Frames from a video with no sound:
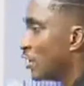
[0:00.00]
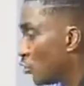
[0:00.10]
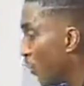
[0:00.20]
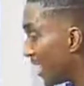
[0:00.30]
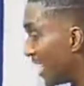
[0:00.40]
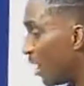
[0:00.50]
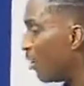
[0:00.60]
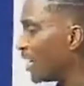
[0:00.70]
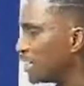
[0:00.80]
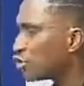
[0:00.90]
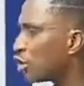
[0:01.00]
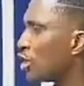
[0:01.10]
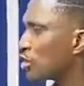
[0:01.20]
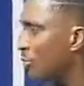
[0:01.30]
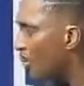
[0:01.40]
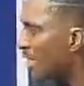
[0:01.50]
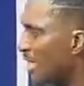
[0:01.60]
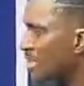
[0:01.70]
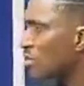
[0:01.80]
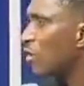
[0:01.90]
You are now in church,
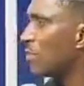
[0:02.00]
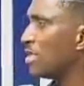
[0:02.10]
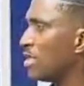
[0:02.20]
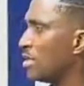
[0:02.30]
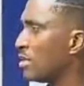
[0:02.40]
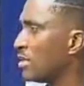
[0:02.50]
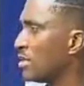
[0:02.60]
money is coming in.